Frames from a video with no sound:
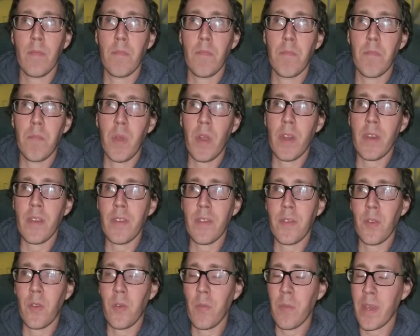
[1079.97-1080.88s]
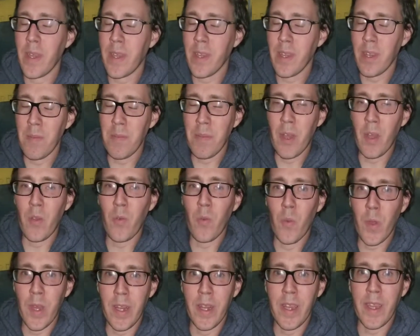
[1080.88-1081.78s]
But don't make it about
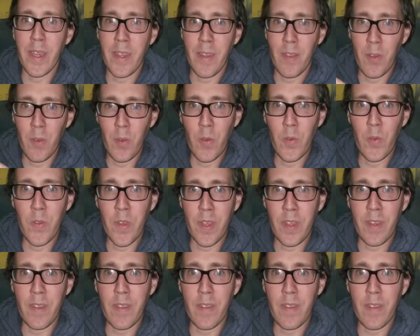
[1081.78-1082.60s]
winning and losing.